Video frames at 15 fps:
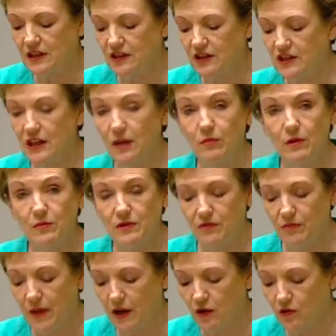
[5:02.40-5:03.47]
in the suburbs
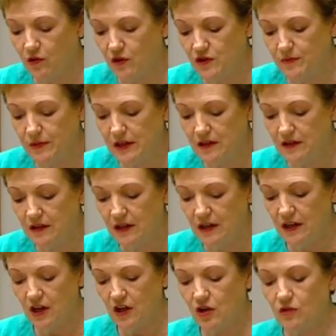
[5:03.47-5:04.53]
of Mount Crosby,
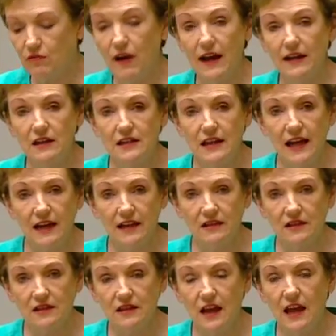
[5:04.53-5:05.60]
Corona
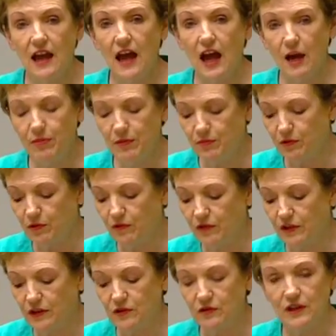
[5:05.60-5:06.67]
Downs, Upper
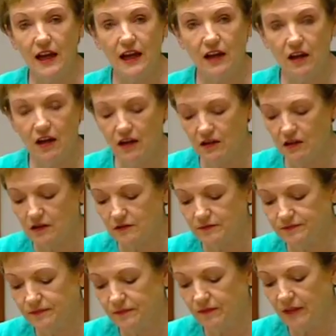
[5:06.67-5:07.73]
Brookfield and Colo.
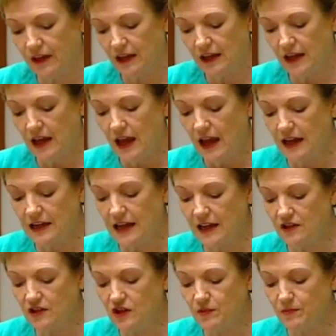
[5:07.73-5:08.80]

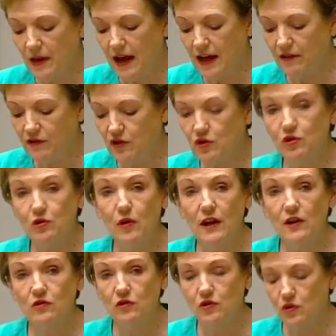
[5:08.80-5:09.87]
Announced as part of the
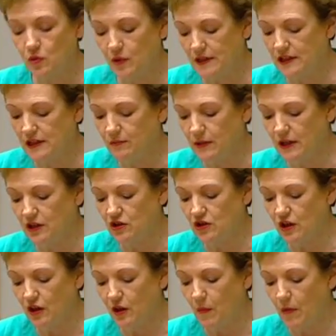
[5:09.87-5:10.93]
$220 million
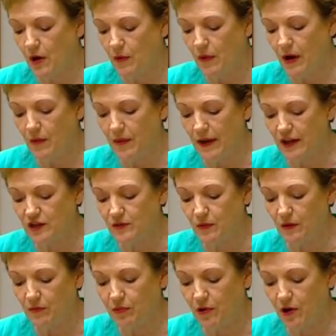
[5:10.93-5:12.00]
mobile black
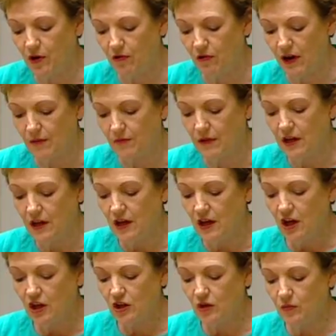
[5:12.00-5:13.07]
spot program,
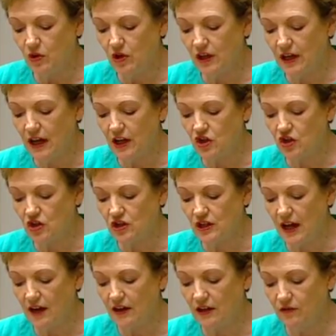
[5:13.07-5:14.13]
communication
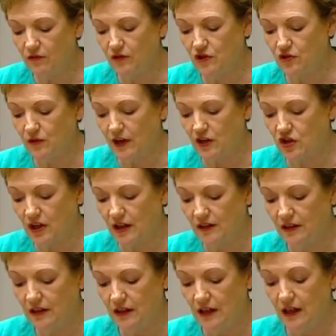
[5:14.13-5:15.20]
tower infrastructure,
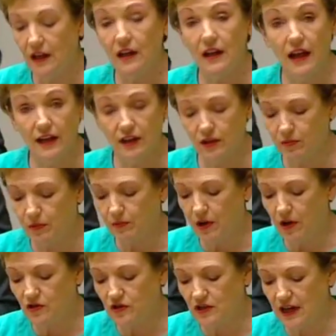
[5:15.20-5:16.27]
like the
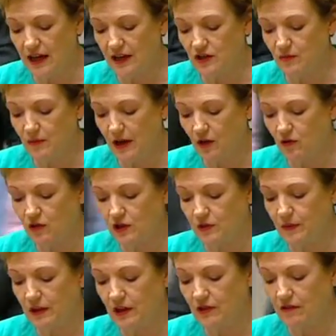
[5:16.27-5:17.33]
proposed towers in Mount
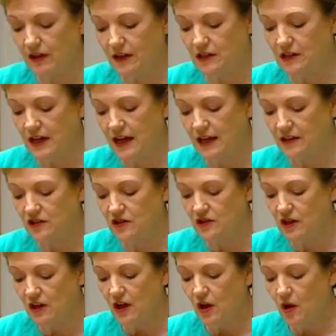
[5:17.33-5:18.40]
Crosby and Corona Downs,
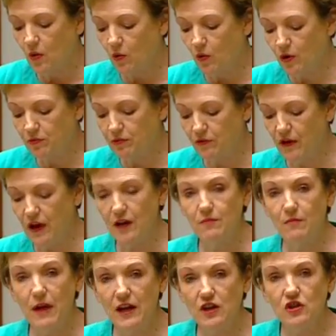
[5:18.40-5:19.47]
will
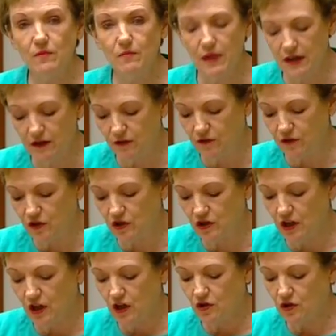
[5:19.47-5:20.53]
provide major benefit
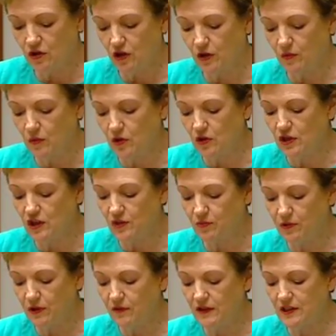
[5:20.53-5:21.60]
to the communities
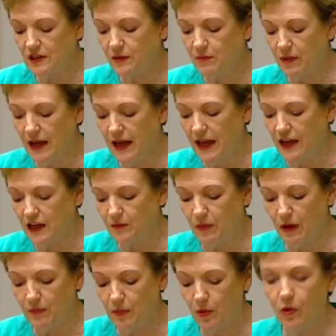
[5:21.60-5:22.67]
previously plagued
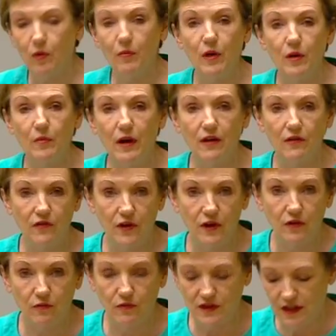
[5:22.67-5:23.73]
by poor mobile
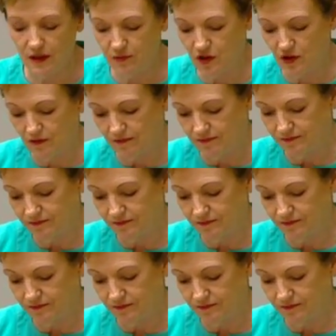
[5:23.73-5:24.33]
phone reception.